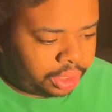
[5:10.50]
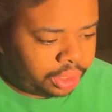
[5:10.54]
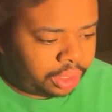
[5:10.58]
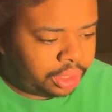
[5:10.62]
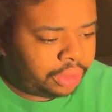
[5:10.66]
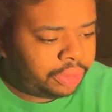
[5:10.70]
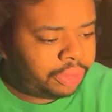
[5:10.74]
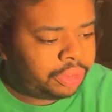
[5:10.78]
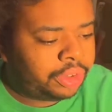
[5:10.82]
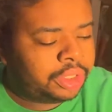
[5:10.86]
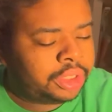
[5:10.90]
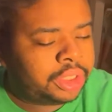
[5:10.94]

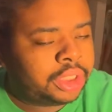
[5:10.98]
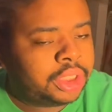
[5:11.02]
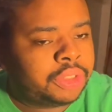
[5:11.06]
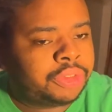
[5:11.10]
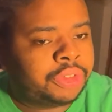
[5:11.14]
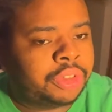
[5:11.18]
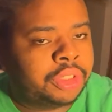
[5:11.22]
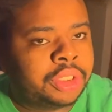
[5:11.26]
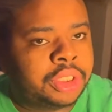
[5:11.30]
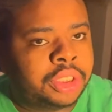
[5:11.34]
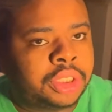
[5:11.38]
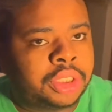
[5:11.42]
First things
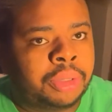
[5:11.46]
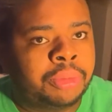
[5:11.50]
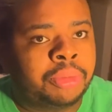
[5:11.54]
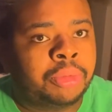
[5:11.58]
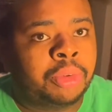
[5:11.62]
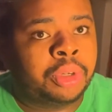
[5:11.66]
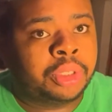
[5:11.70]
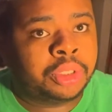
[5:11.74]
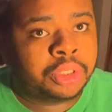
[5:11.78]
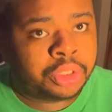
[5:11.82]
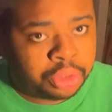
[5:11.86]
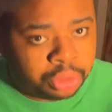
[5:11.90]
first is I'm
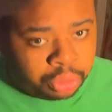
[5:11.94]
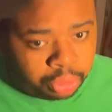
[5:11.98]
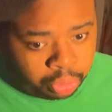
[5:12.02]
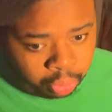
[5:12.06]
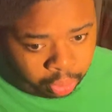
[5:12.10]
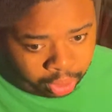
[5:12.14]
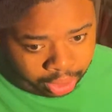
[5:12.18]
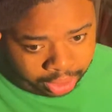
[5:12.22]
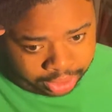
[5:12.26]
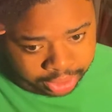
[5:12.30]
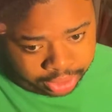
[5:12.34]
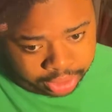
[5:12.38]
going to
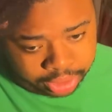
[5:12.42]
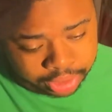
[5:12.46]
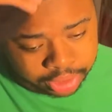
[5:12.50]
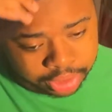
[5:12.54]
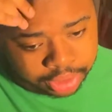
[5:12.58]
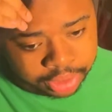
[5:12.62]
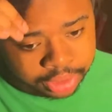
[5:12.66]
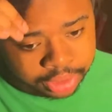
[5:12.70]
wet it.